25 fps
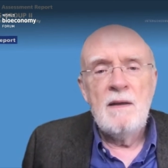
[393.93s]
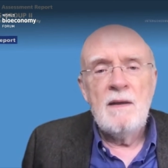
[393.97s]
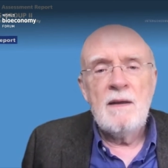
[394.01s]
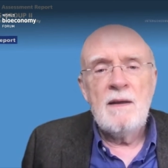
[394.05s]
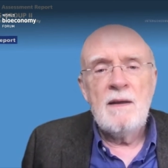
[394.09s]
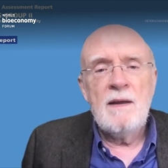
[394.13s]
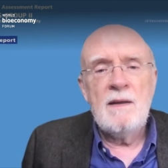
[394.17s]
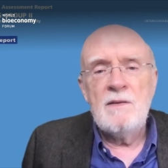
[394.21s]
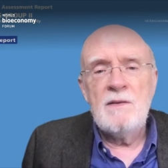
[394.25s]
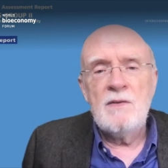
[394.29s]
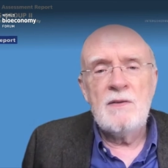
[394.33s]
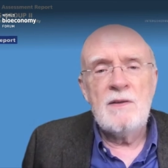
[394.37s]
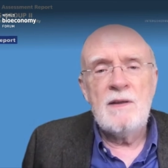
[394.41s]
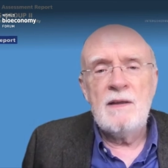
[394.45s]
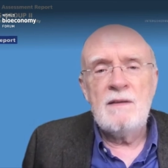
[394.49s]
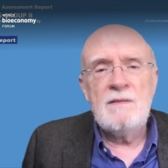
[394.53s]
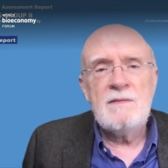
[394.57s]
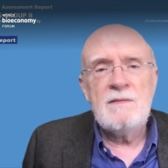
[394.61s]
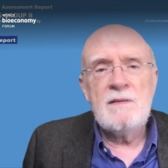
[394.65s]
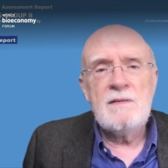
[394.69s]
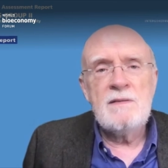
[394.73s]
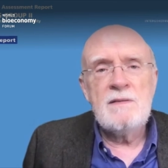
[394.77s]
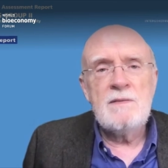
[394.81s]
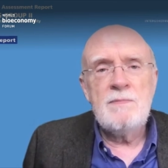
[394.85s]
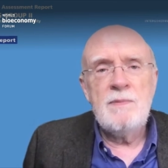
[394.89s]
cannot
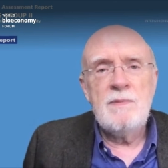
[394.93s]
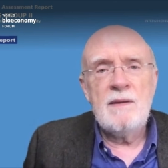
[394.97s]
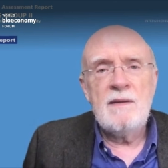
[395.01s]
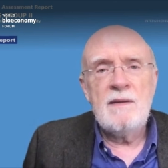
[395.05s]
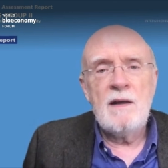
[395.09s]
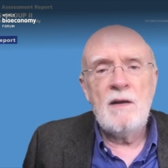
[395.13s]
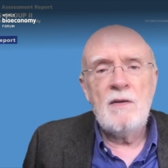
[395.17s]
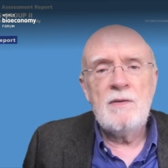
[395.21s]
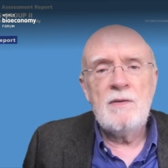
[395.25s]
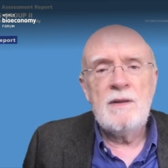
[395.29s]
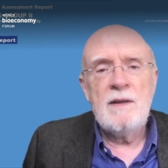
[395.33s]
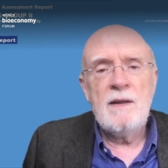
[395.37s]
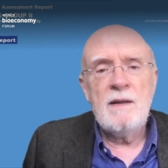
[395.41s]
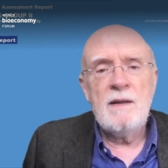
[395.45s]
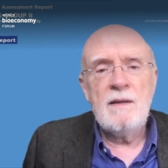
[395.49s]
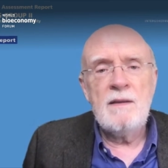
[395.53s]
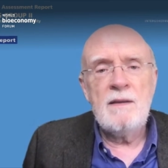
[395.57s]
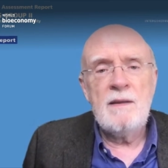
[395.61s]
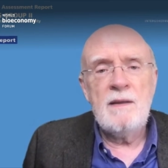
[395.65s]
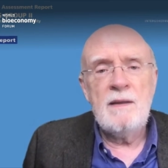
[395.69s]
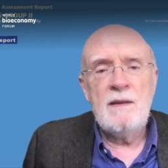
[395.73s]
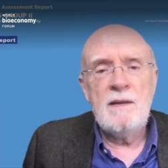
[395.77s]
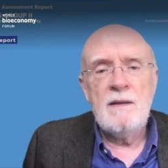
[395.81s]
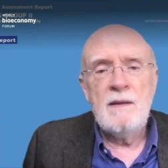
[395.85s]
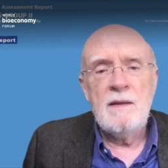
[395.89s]
exist without
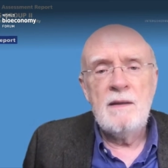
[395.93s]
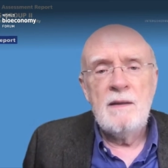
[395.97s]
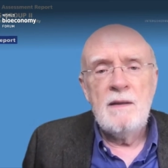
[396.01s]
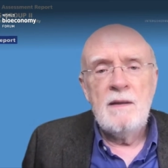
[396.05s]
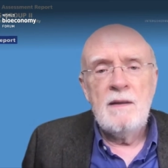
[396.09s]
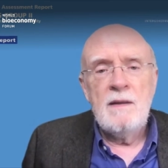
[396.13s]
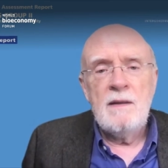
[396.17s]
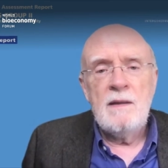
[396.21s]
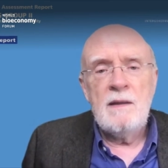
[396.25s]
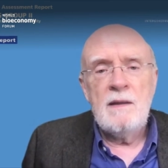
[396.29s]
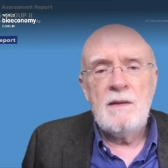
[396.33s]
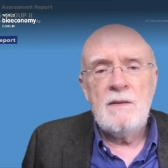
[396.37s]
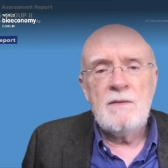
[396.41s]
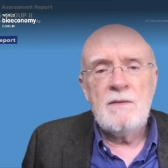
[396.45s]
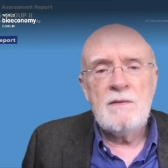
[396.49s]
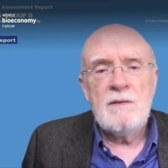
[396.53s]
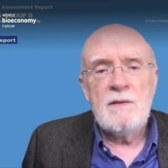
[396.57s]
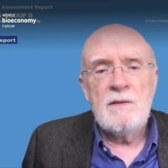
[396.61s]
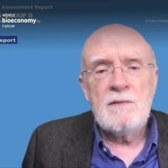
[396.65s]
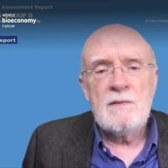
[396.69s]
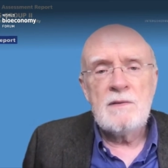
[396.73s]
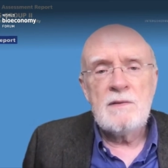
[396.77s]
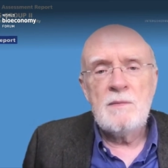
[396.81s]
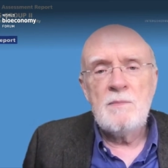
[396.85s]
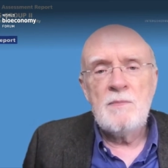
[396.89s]
healthy
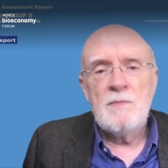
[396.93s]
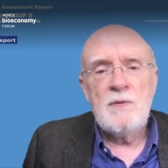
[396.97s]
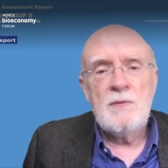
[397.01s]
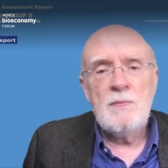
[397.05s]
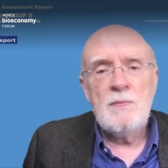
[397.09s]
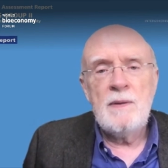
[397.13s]
ecosystems.